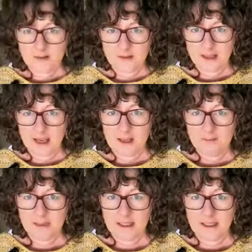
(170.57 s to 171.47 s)
so it can
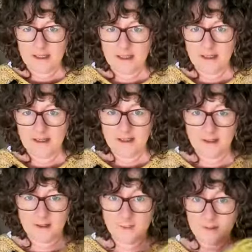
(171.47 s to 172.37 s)
be
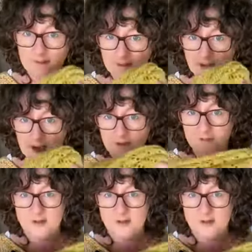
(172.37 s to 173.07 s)
a scarf